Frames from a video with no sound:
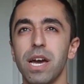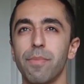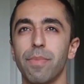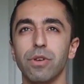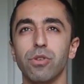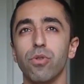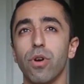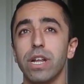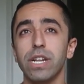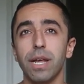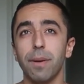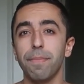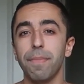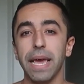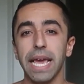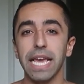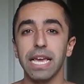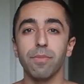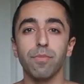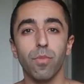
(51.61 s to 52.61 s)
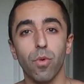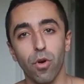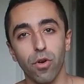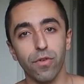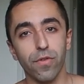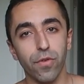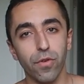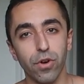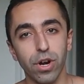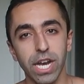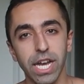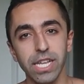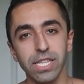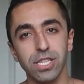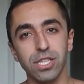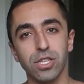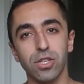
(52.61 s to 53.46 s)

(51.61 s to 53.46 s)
but you end up paying more for it.